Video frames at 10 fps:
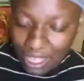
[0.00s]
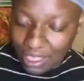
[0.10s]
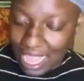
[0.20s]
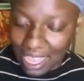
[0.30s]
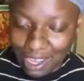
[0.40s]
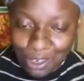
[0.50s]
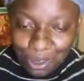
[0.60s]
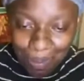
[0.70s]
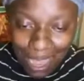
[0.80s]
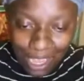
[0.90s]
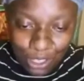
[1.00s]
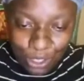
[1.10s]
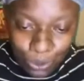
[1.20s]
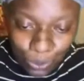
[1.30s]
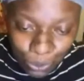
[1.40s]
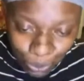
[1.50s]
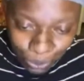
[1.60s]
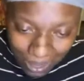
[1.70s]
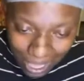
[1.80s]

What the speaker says: they undermine the group